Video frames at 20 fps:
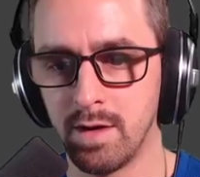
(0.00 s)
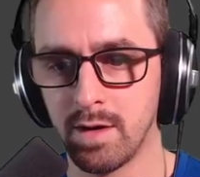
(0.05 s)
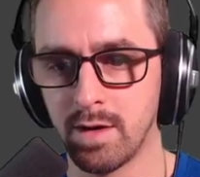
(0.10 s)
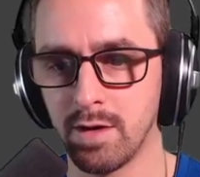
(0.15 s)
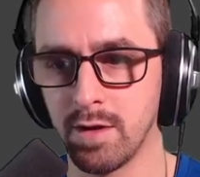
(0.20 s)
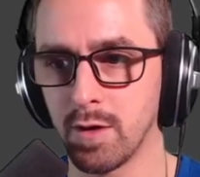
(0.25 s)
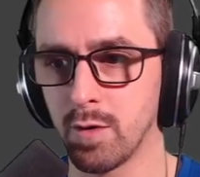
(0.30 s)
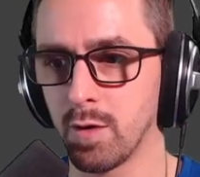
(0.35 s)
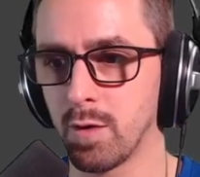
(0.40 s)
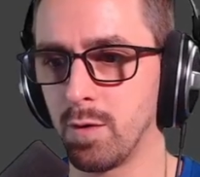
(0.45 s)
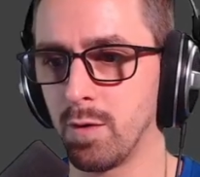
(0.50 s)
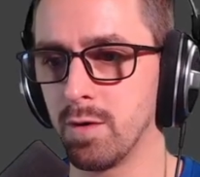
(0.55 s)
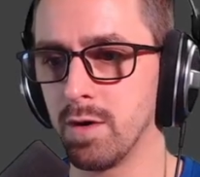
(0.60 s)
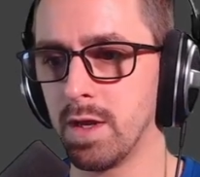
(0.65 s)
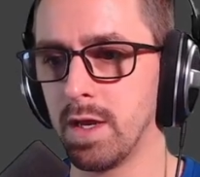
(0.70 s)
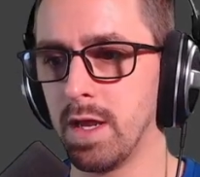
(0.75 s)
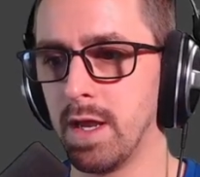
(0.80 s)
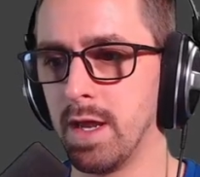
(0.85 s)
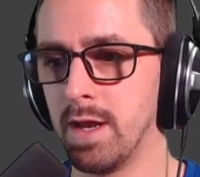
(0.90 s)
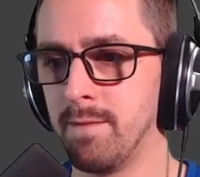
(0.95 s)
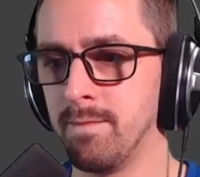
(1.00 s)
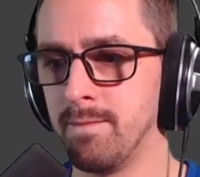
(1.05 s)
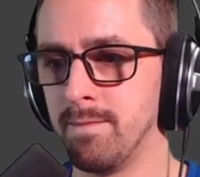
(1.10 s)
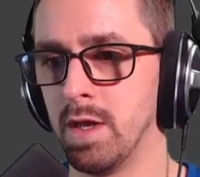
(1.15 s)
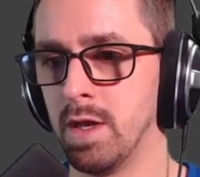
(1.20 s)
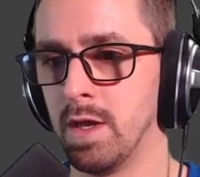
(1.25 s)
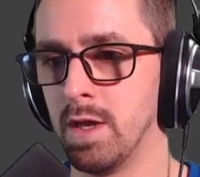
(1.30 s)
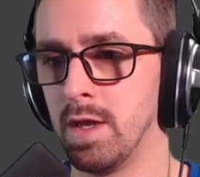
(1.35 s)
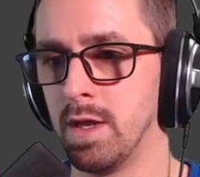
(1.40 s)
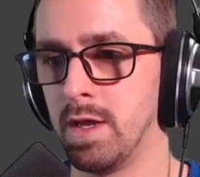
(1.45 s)
click record again,
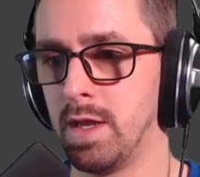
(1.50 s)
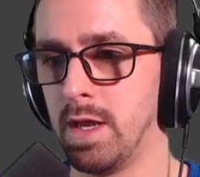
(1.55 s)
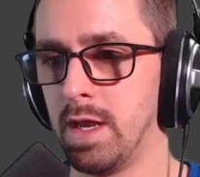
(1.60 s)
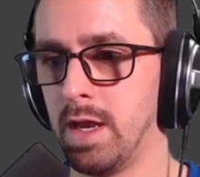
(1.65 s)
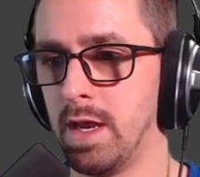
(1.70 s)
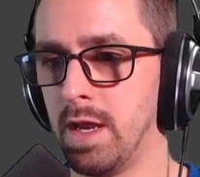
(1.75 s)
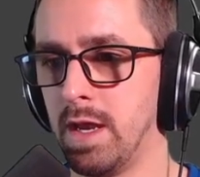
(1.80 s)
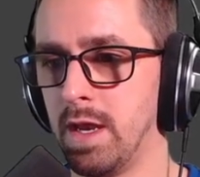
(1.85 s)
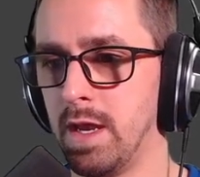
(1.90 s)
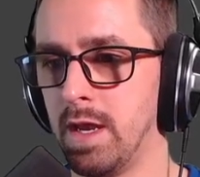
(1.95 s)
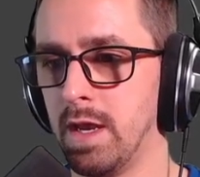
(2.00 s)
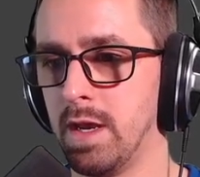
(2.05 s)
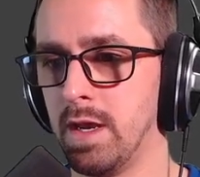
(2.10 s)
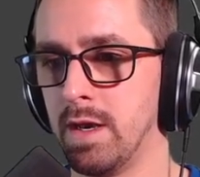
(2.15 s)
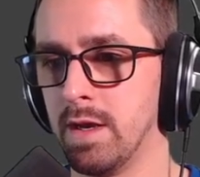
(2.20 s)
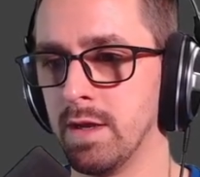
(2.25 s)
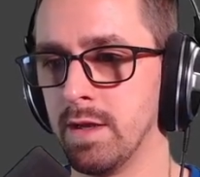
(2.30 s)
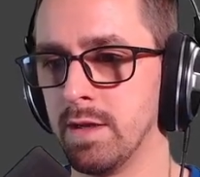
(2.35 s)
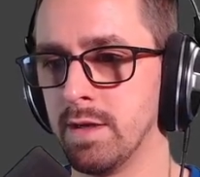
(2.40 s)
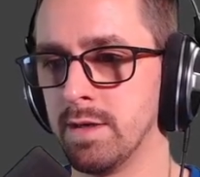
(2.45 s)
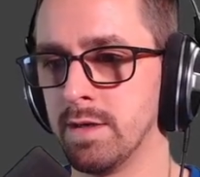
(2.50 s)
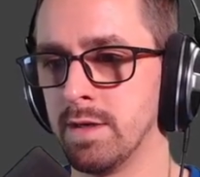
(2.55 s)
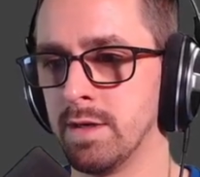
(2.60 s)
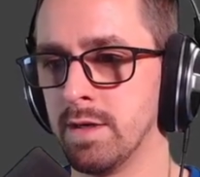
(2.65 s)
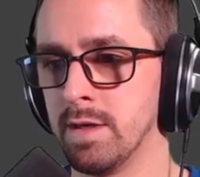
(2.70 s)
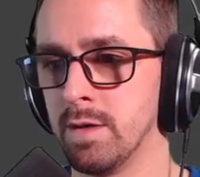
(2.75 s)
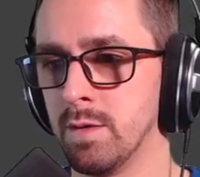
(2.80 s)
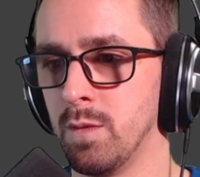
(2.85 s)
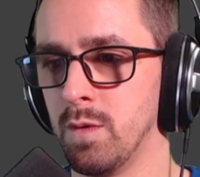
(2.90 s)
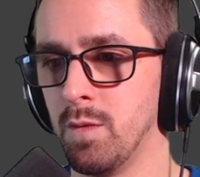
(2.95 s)
and
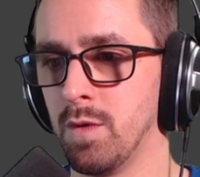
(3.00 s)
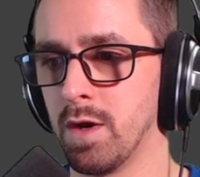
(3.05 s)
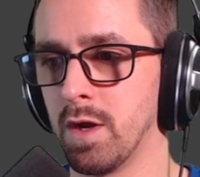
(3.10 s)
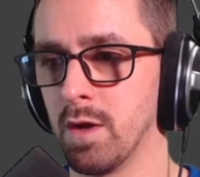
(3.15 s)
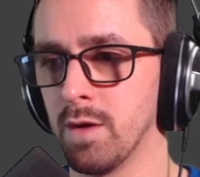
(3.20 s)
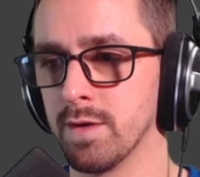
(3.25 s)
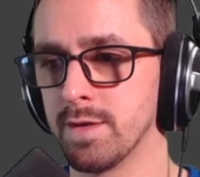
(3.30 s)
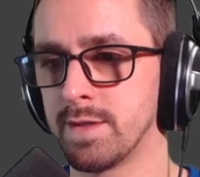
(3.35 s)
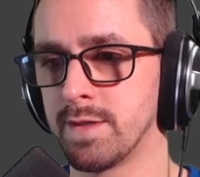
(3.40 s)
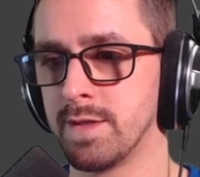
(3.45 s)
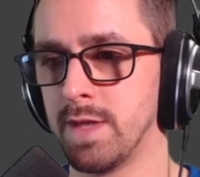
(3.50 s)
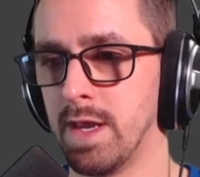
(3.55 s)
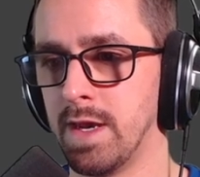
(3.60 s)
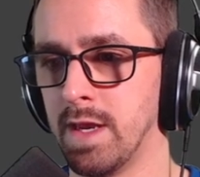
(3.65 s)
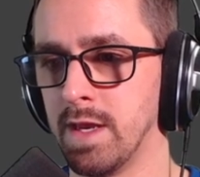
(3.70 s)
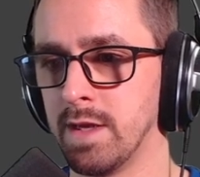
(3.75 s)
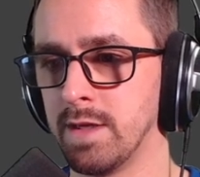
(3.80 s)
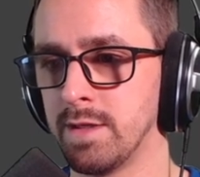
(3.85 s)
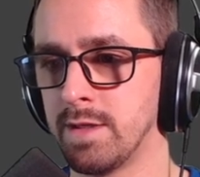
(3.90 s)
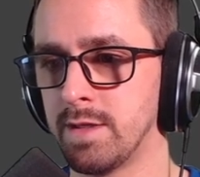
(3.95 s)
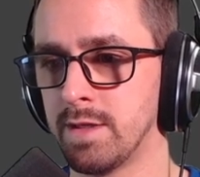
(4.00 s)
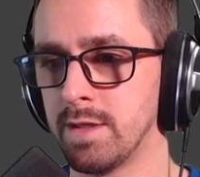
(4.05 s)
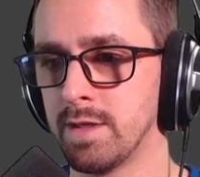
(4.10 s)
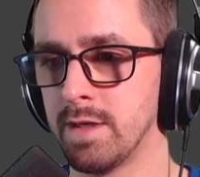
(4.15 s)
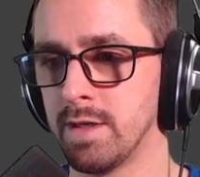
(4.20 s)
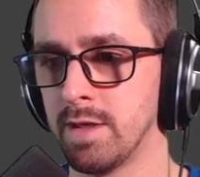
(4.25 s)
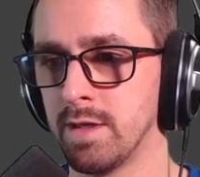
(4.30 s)
we wanna go to settings,